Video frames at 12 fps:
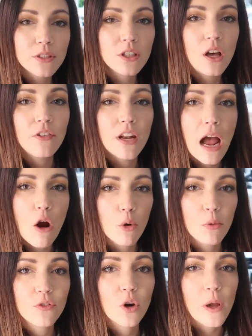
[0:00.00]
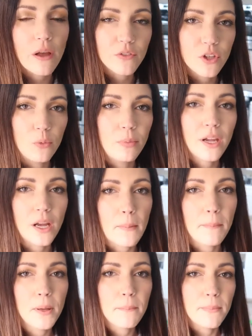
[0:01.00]
so we still have an hour before we have to go pick
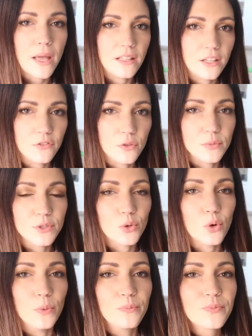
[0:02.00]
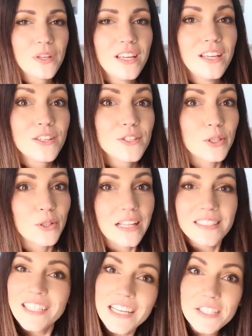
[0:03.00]
up Bentley from school. So
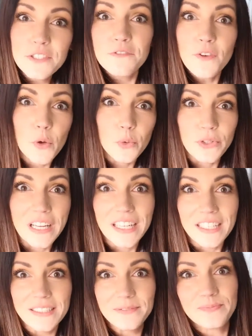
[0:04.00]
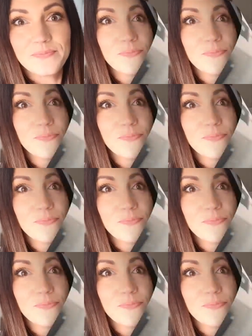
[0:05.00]
let's get to folding.